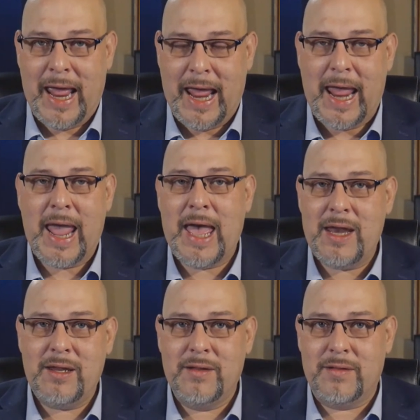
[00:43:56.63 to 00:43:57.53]

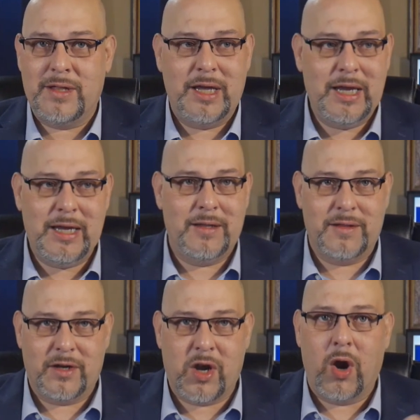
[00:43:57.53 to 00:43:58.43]
had the
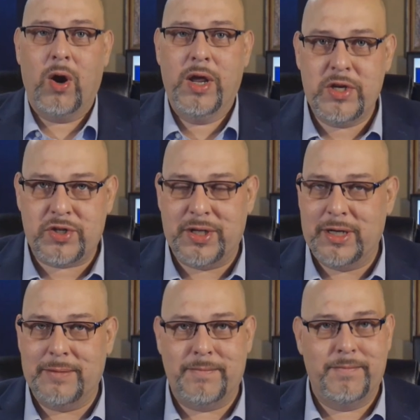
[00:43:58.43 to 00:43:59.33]
the courage,
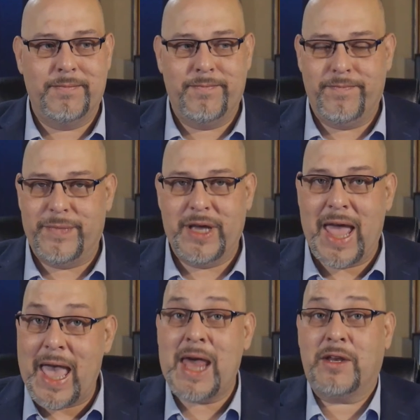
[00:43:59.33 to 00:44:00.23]
the
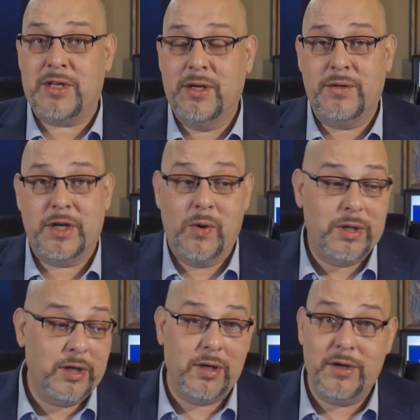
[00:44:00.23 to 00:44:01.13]
the attitude to go
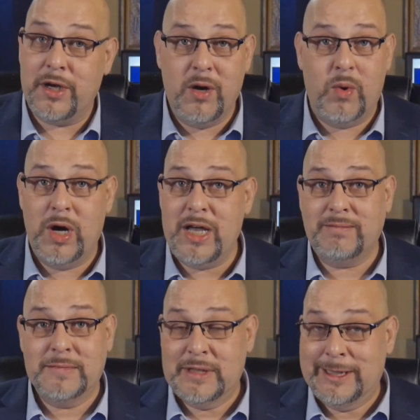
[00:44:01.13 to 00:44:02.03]
in there and go, you know
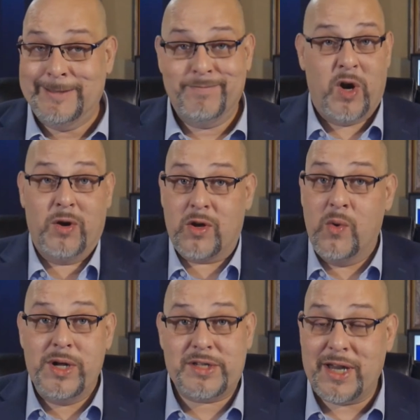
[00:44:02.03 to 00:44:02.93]
what? Article
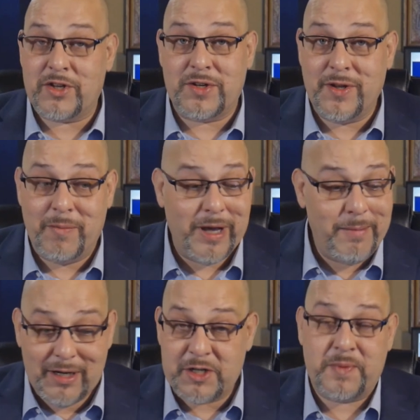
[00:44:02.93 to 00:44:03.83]
One, Section Two,
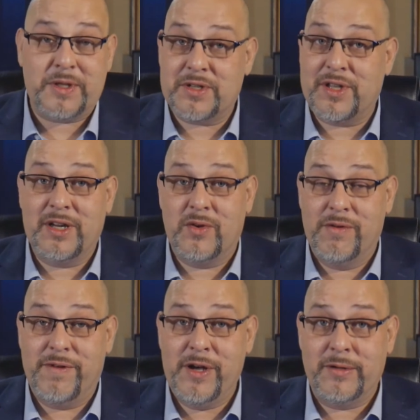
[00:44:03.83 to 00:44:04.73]
baby. Let's put this thing to
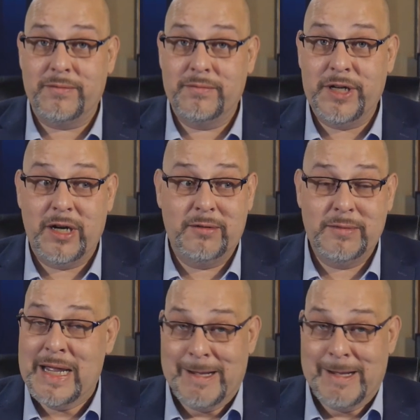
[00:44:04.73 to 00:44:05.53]
a vote. You know,